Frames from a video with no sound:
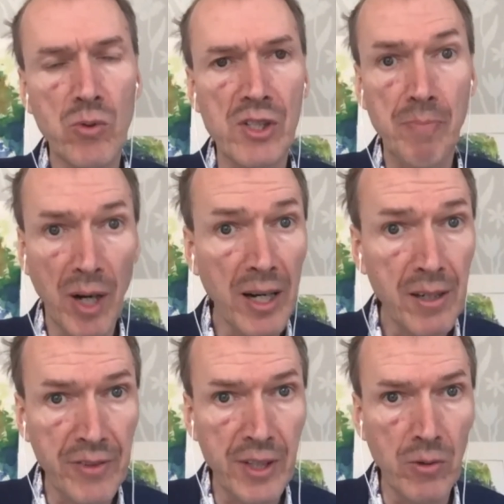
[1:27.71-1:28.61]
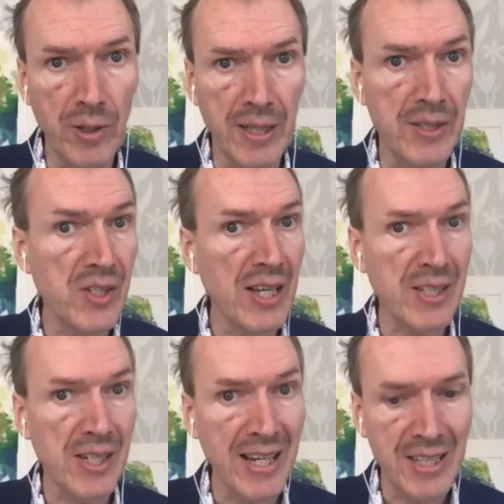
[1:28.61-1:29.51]
as part of the audience, as
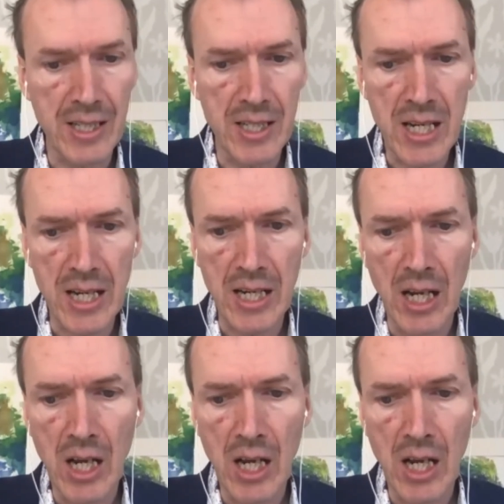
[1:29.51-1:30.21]
an attendee,